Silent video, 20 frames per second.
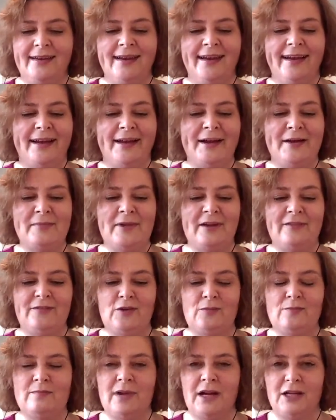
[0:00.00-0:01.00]
I
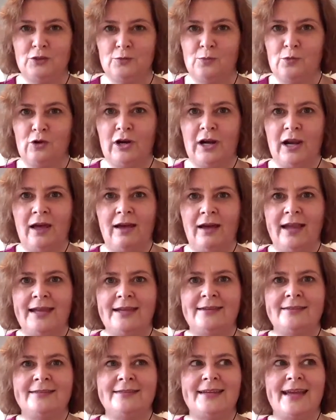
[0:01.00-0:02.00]
feel much more
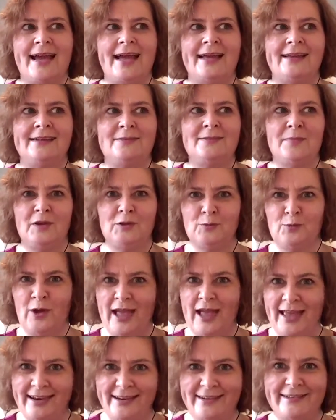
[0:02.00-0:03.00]
aligned and much more
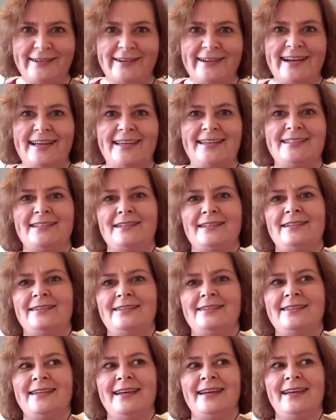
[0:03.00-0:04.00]
energized
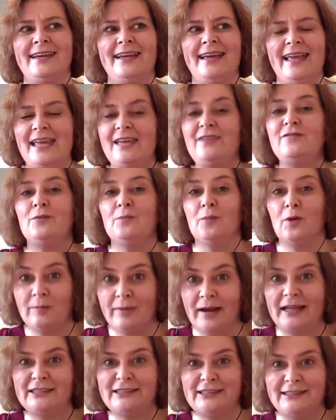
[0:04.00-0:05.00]
and even more
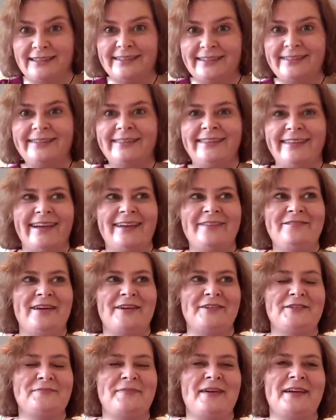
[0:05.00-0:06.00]
passionate than I
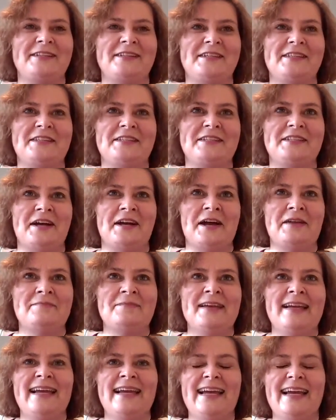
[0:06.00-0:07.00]
felt about it at the time.
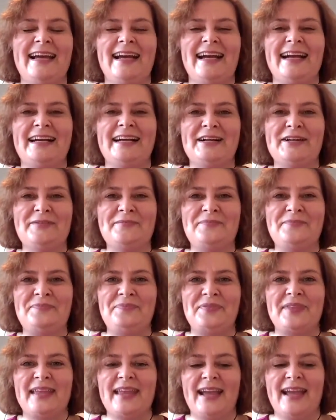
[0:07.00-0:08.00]

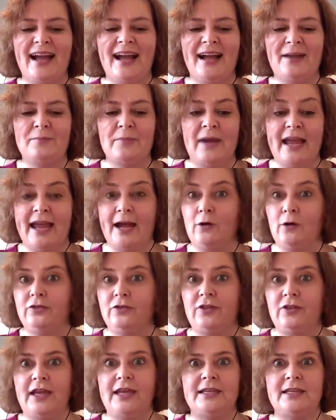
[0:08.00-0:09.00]
My health
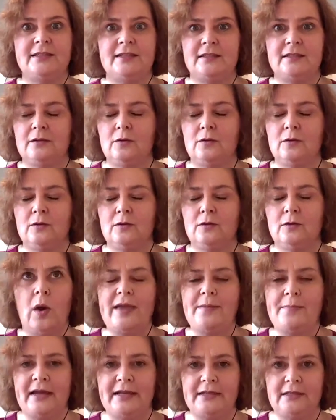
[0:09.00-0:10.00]
is
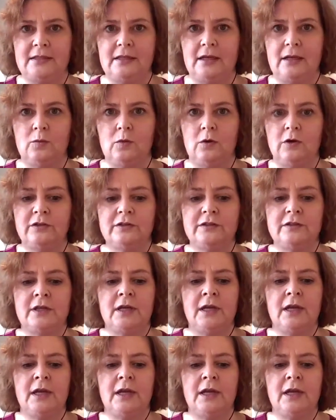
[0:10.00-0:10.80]
way better than it was.